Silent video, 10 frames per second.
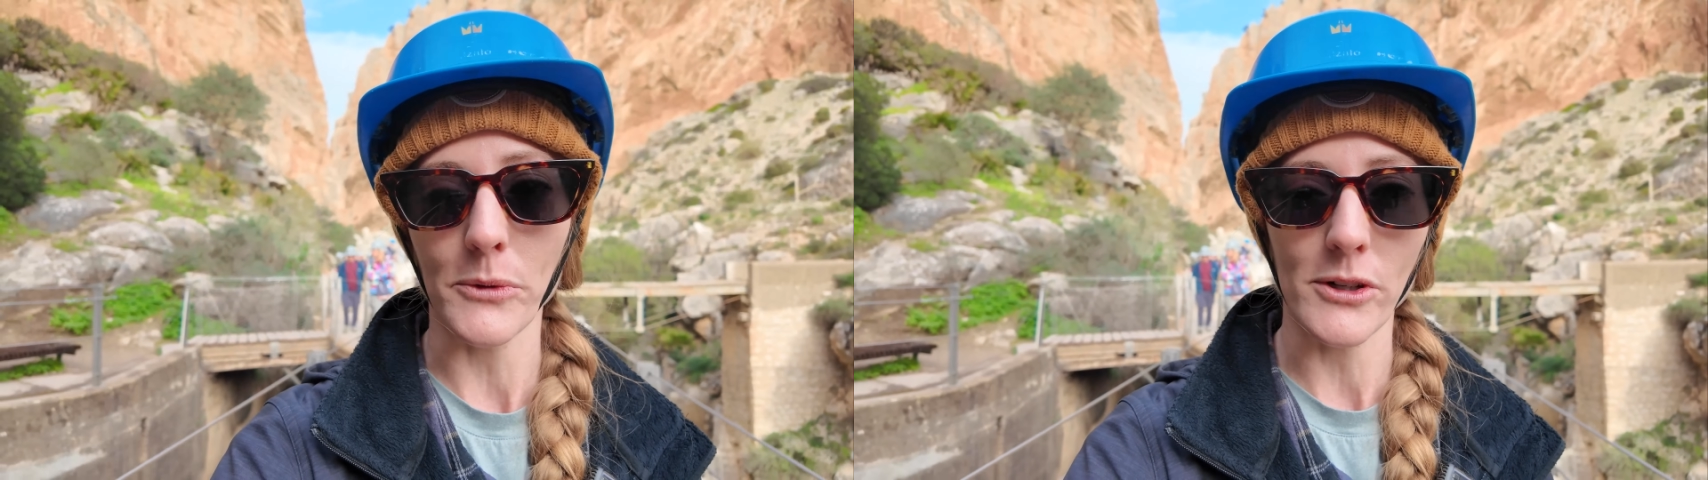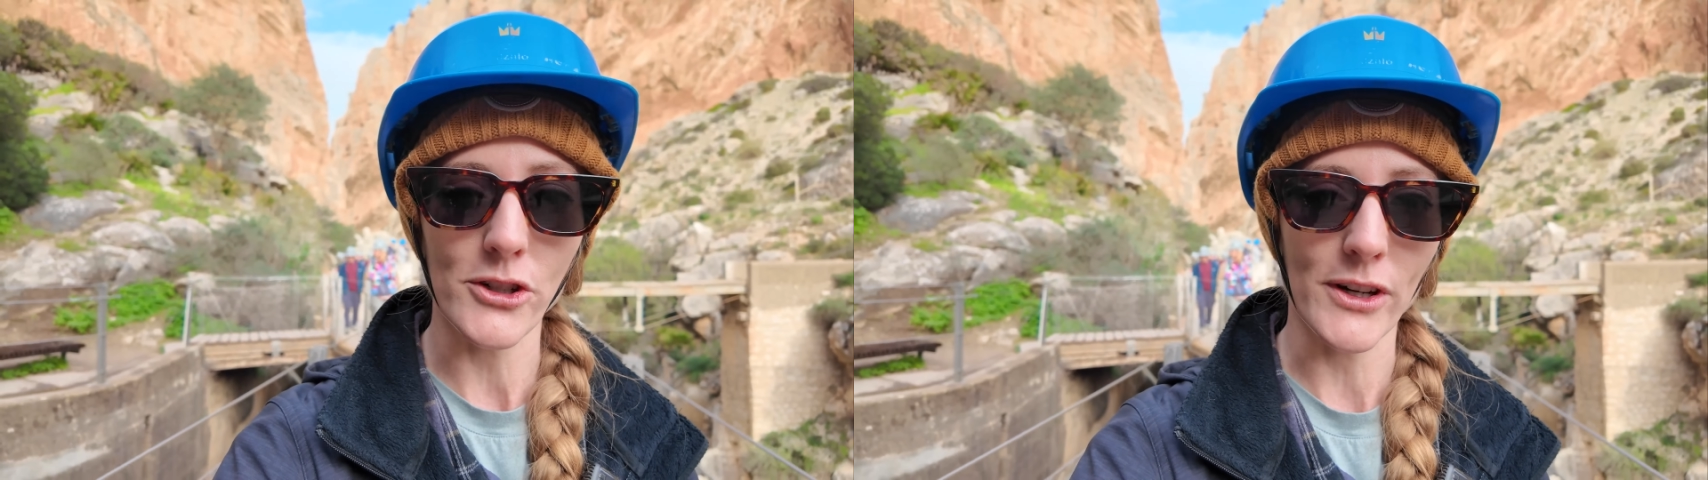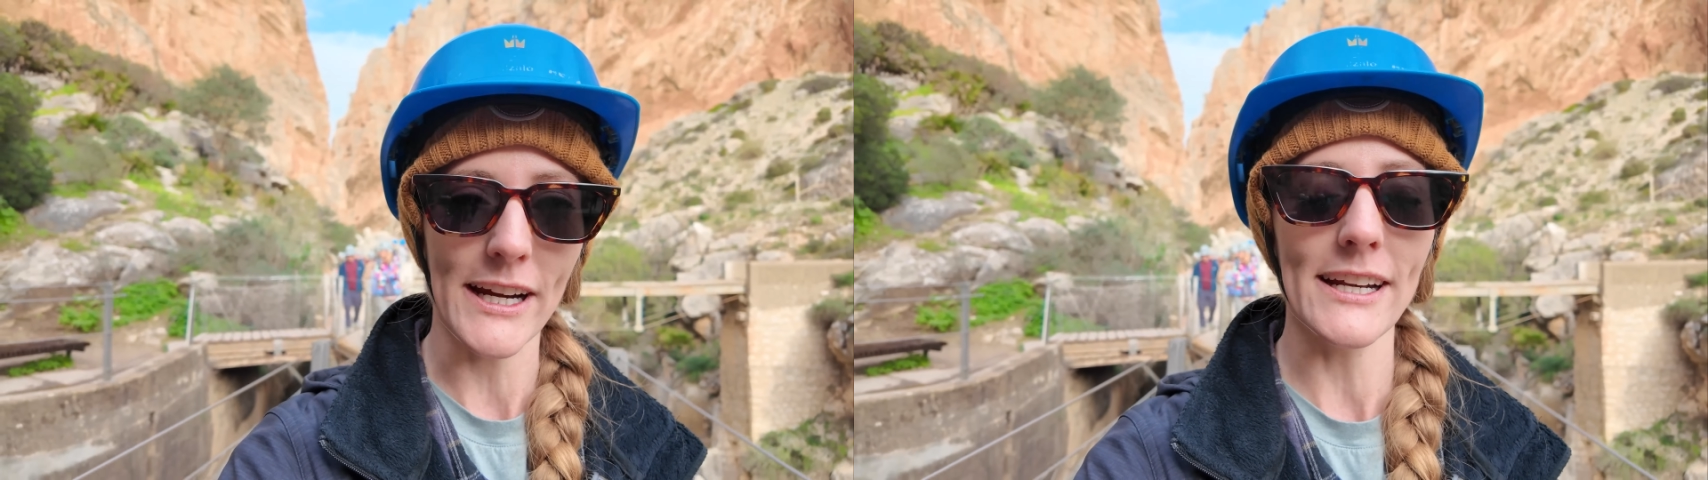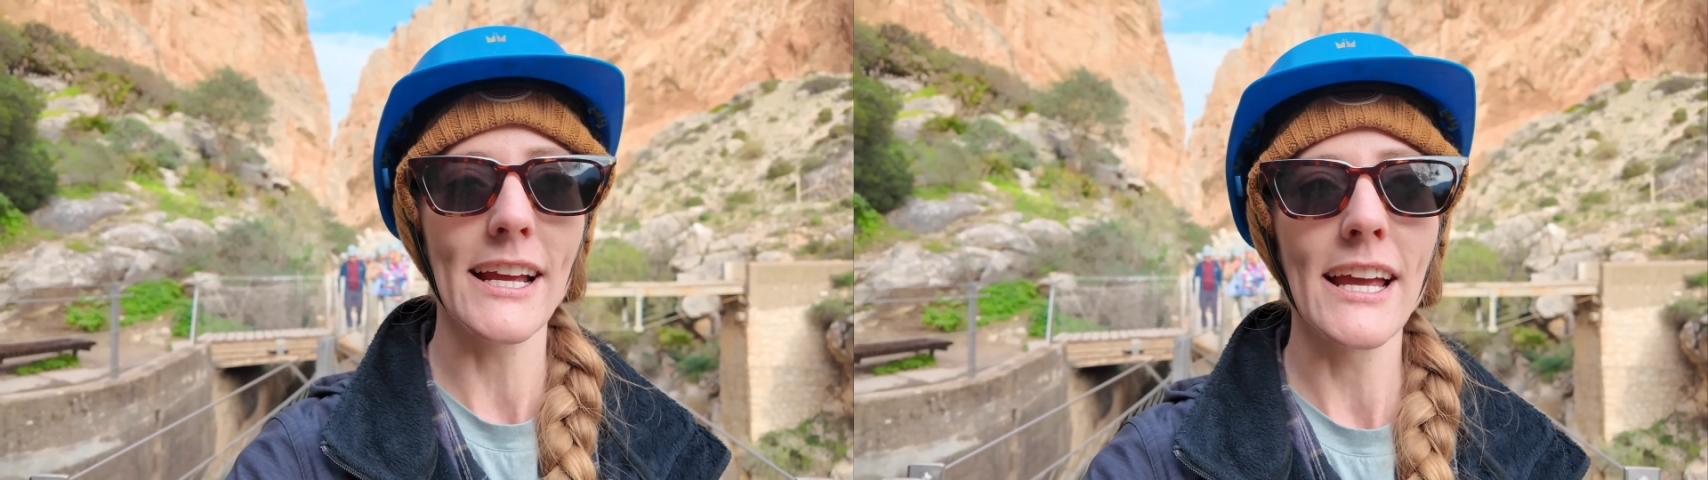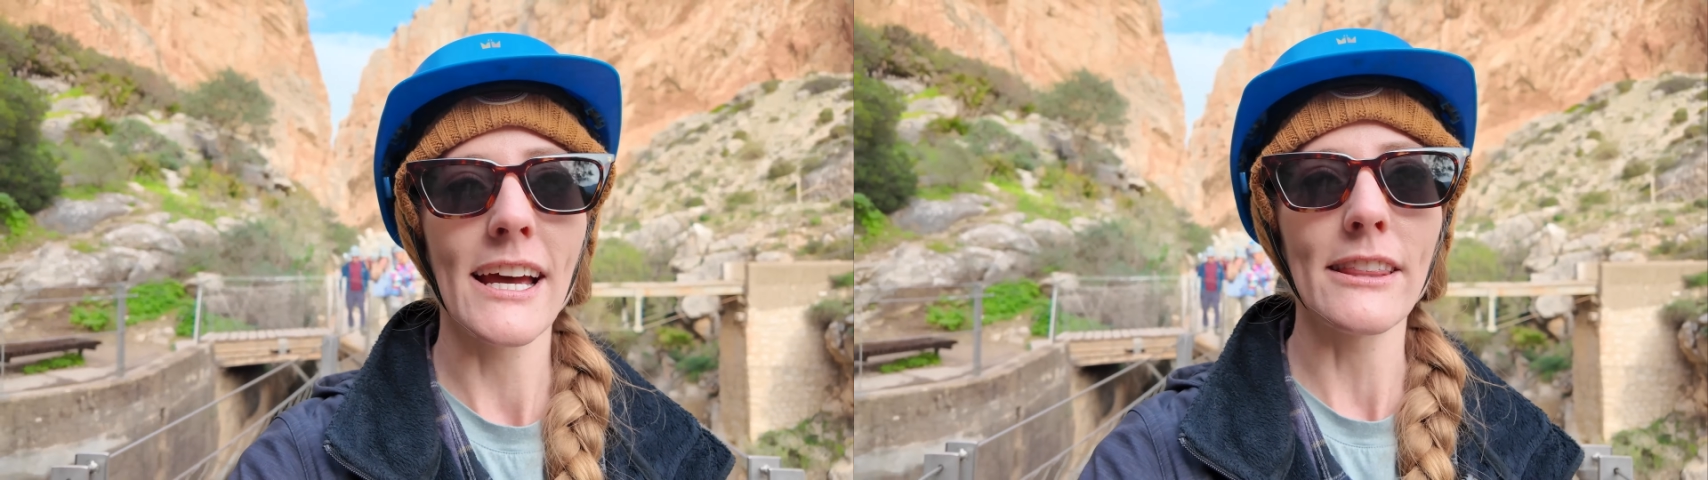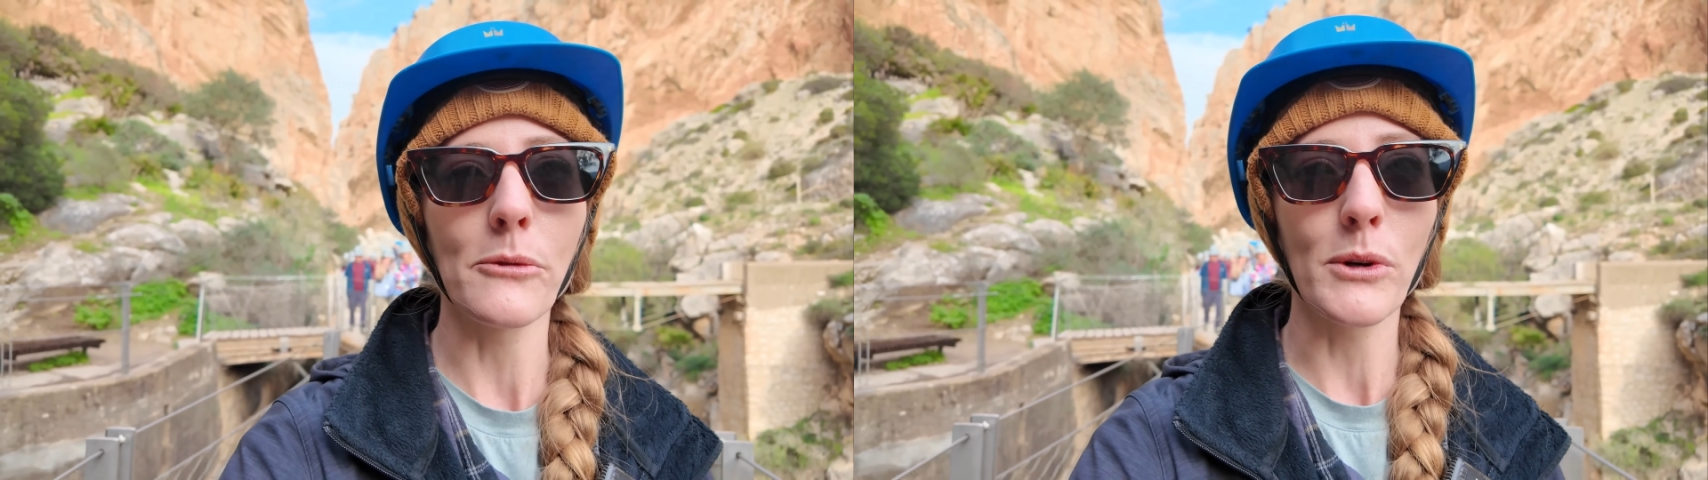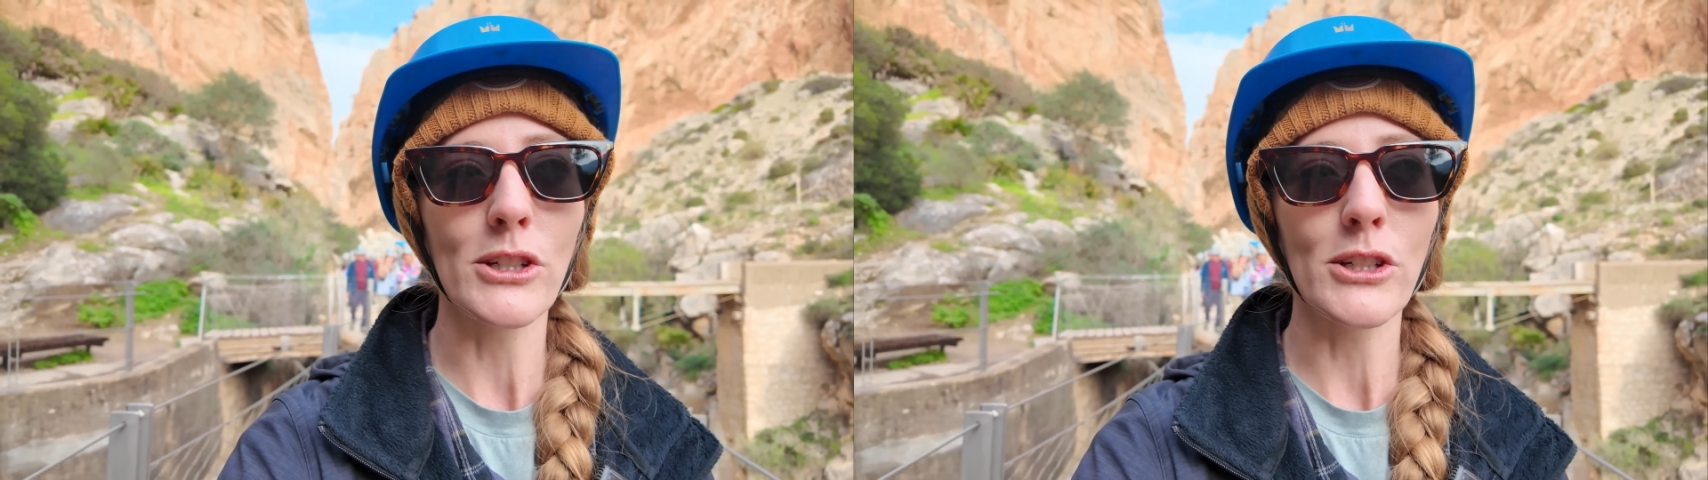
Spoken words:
or train. And then